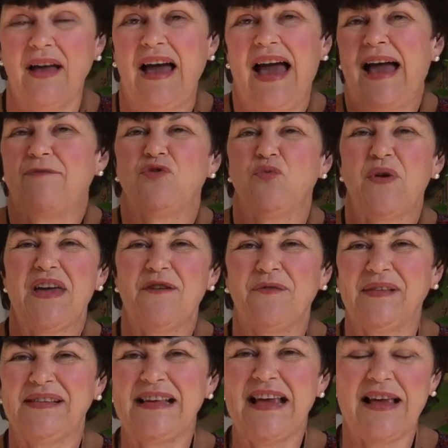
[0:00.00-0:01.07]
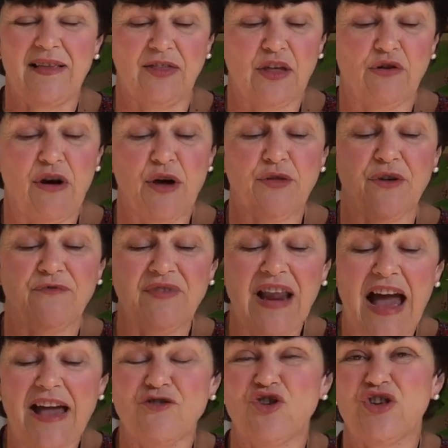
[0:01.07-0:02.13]
and we have seen the growth of
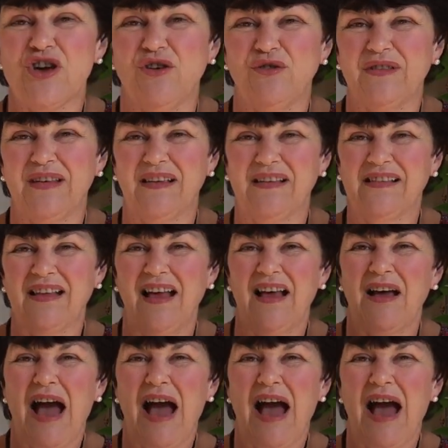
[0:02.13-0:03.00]
night shelters,